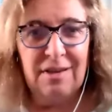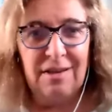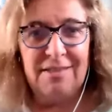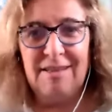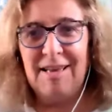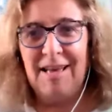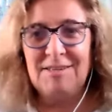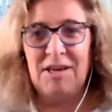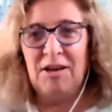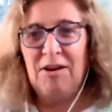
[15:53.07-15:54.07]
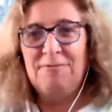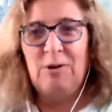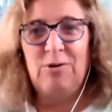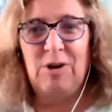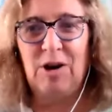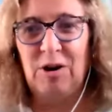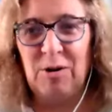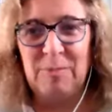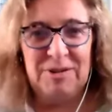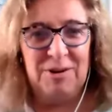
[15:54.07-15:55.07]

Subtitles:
and they had to cut off their own arm and,